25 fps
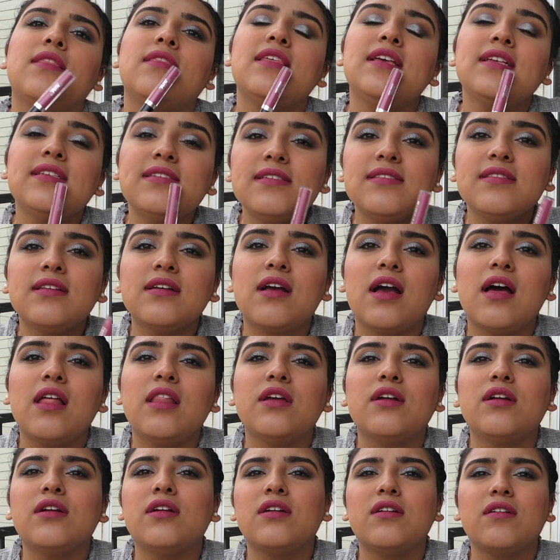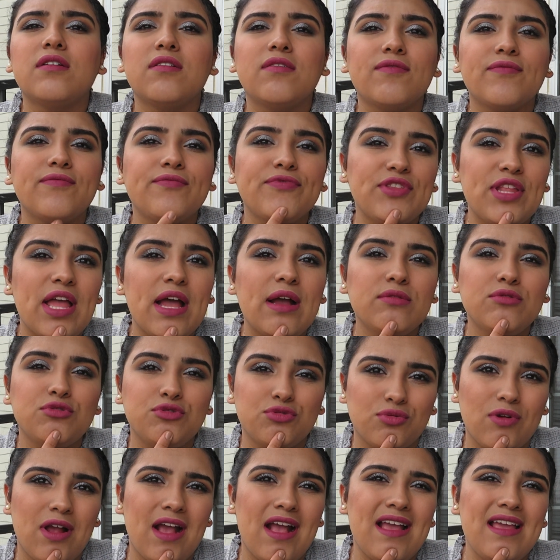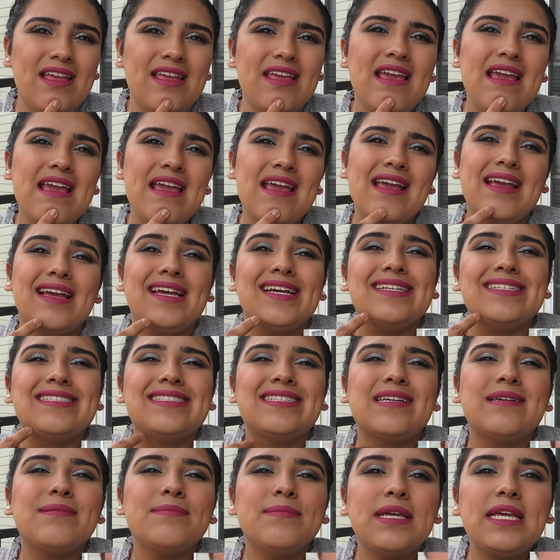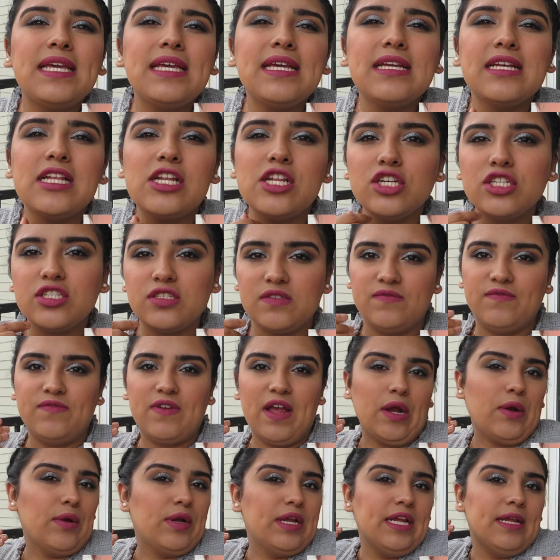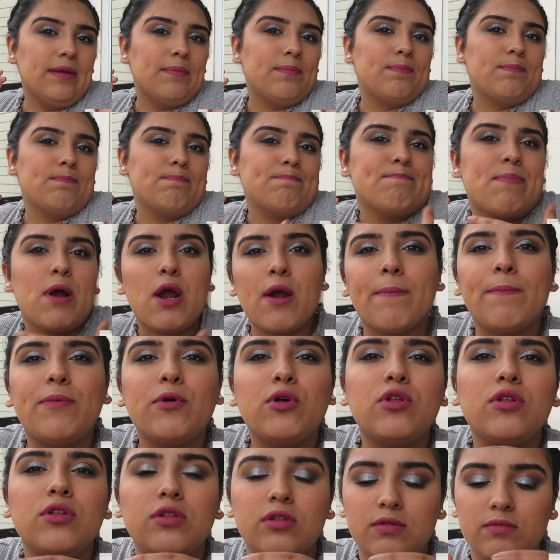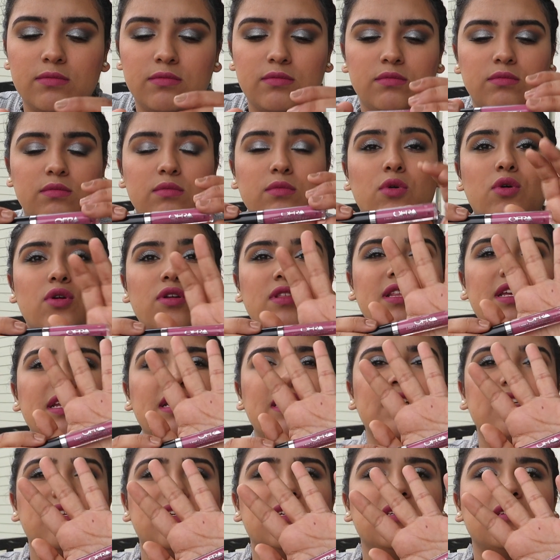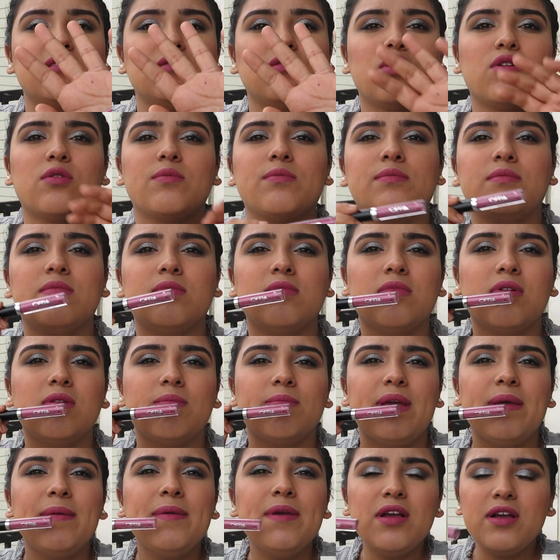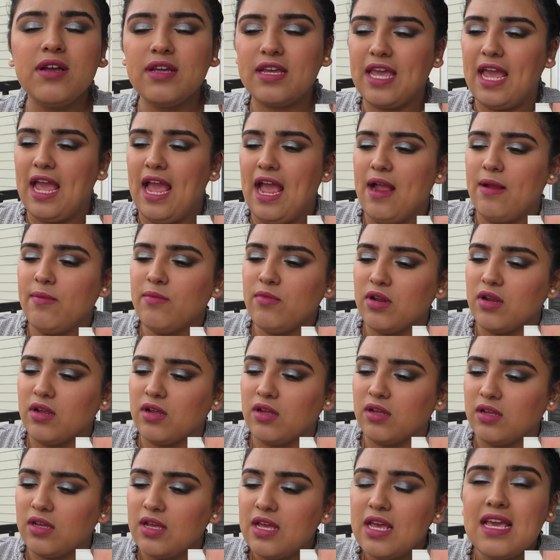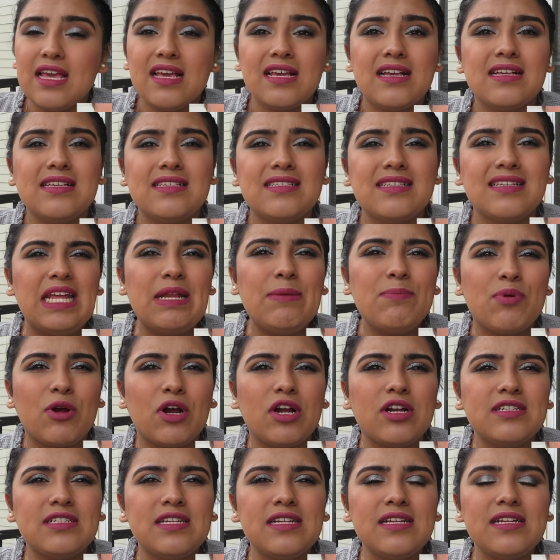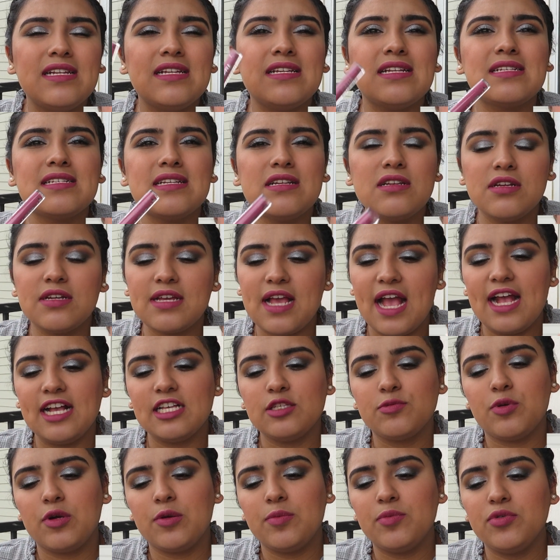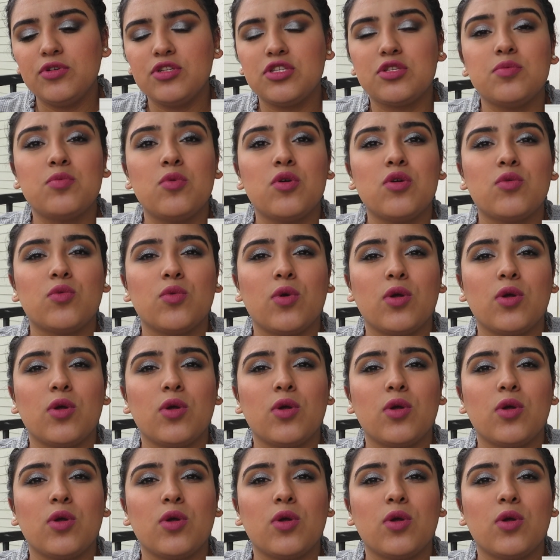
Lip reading: This is the color Now Dry. To me, it looks very purple more than it does, or maybe on camera, because in person it doesn't look as purple. It's more